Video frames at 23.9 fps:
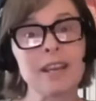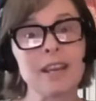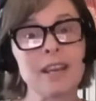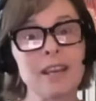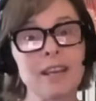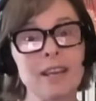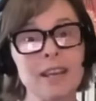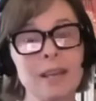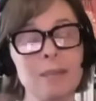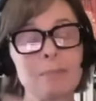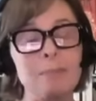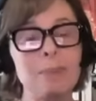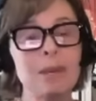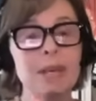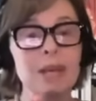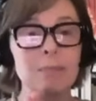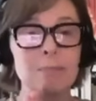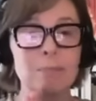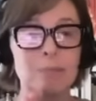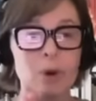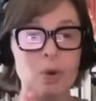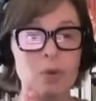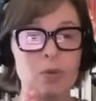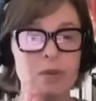it can be
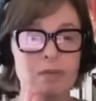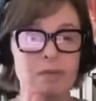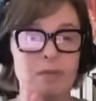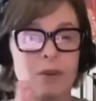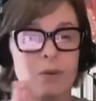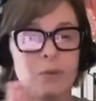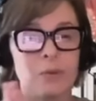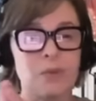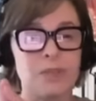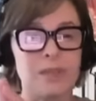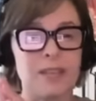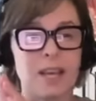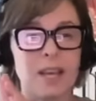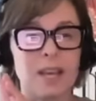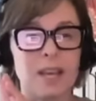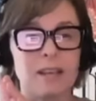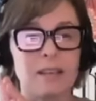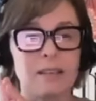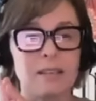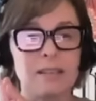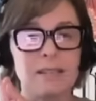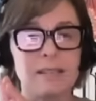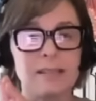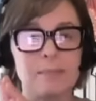both of those
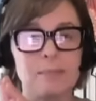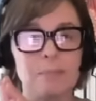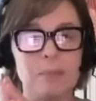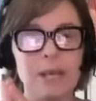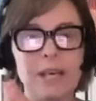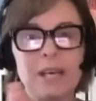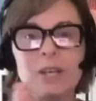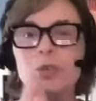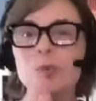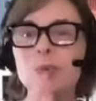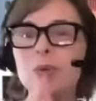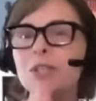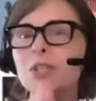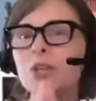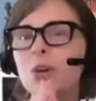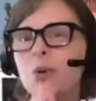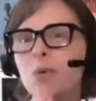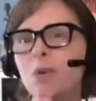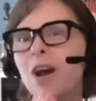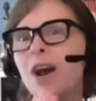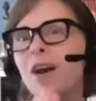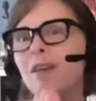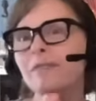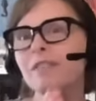things because we
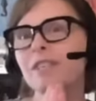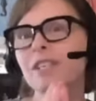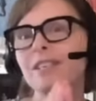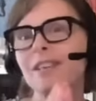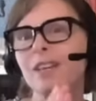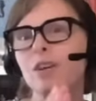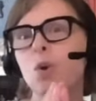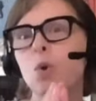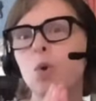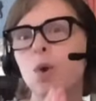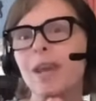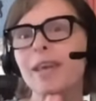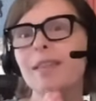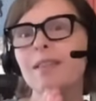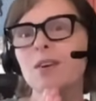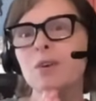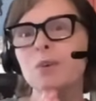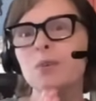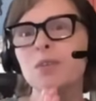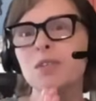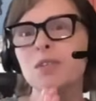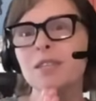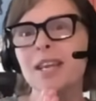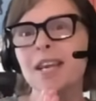don't often equate
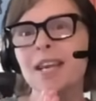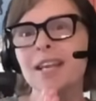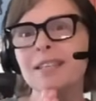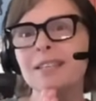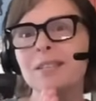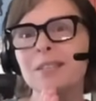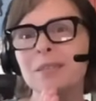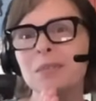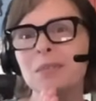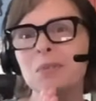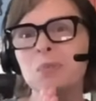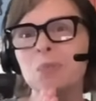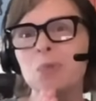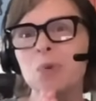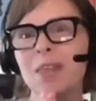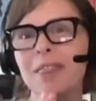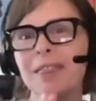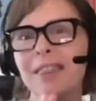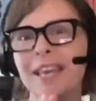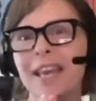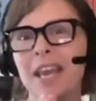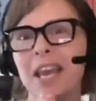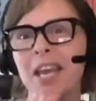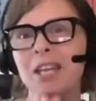those things
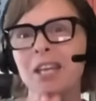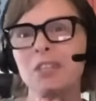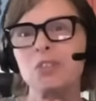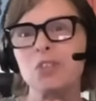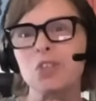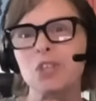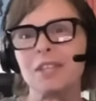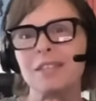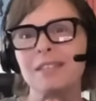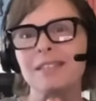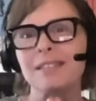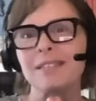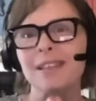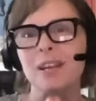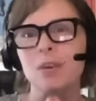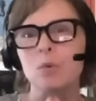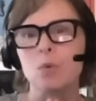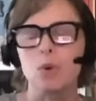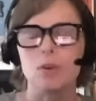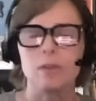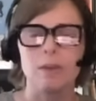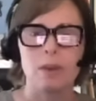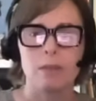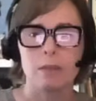with the ancients. Like,
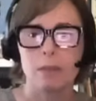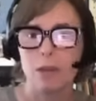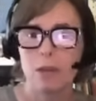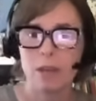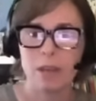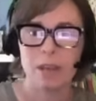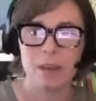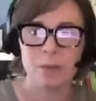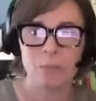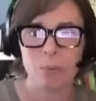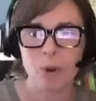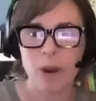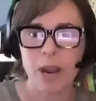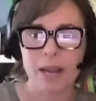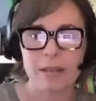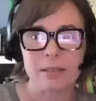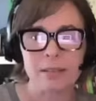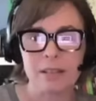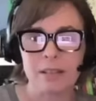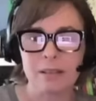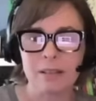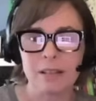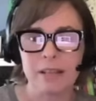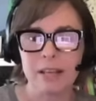were they thinking
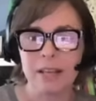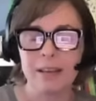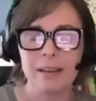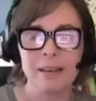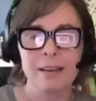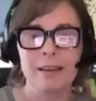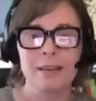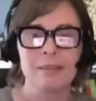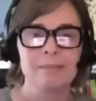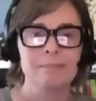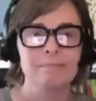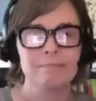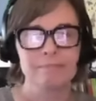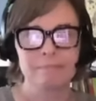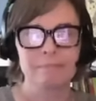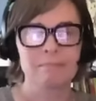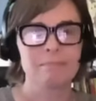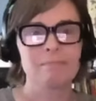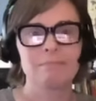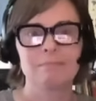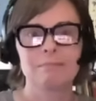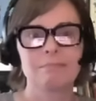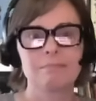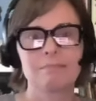practically?
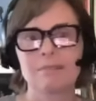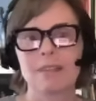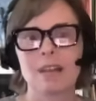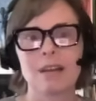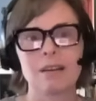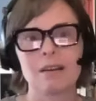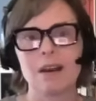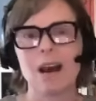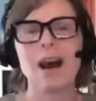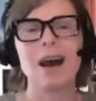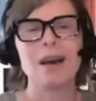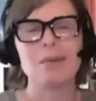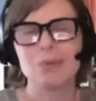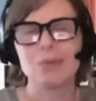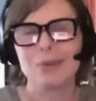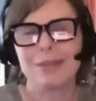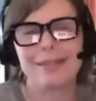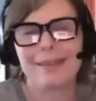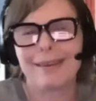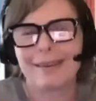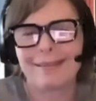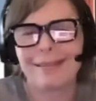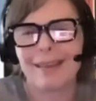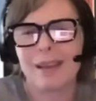I would
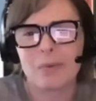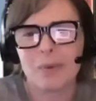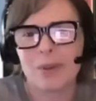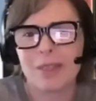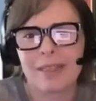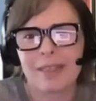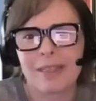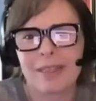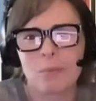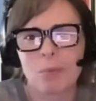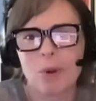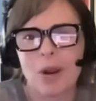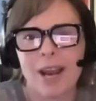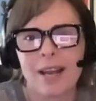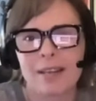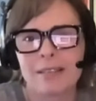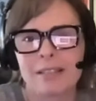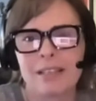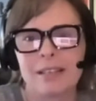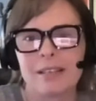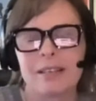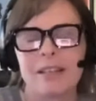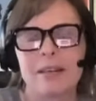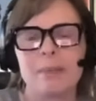think they would think
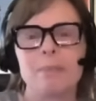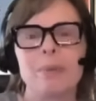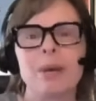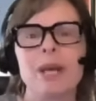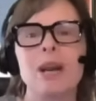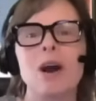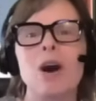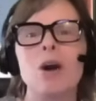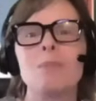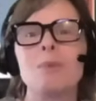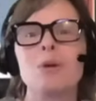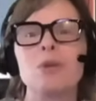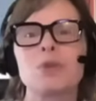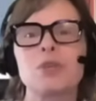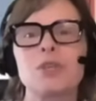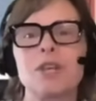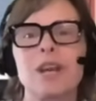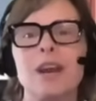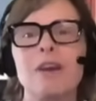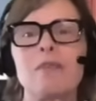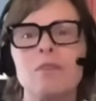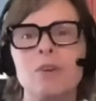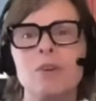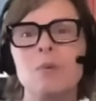practically, but almost
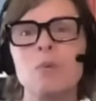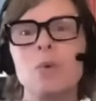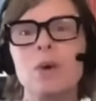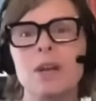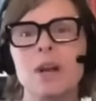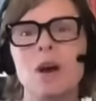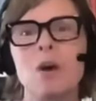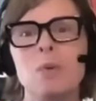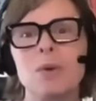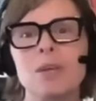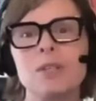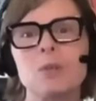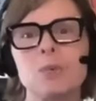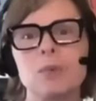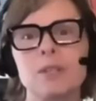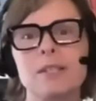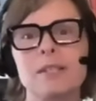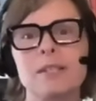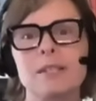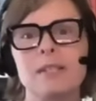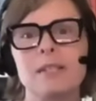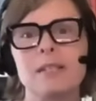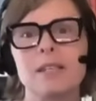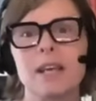everyone always wants
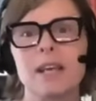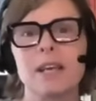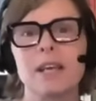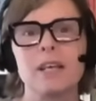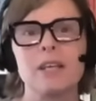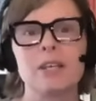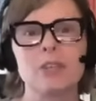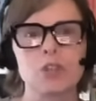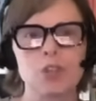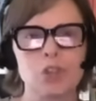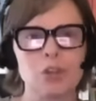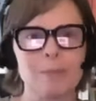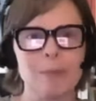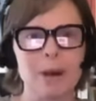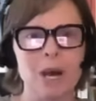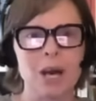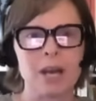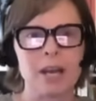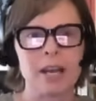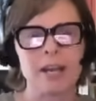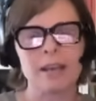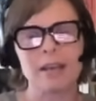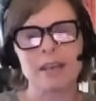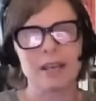to say it's
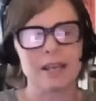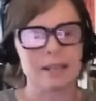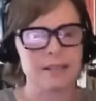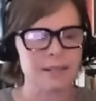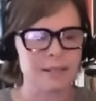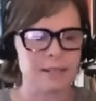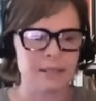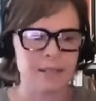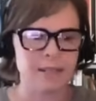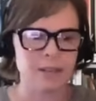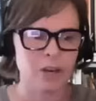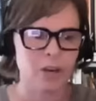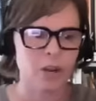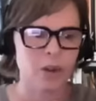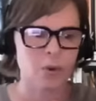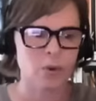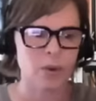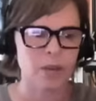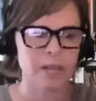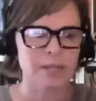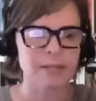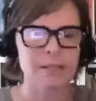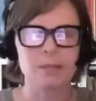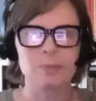shamanic, it's, you know,
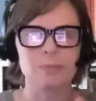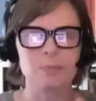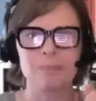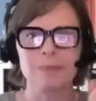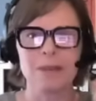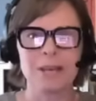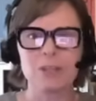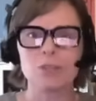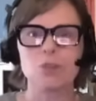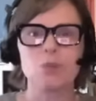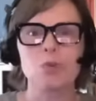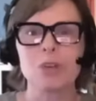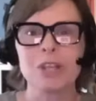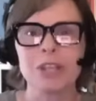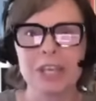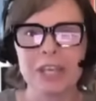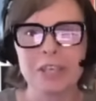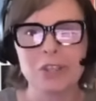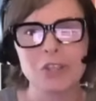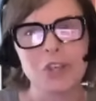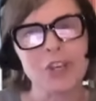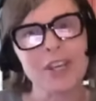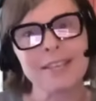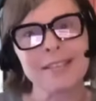it's it's
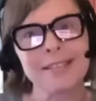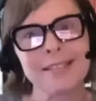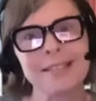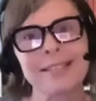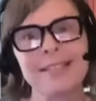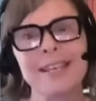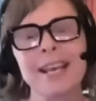religious.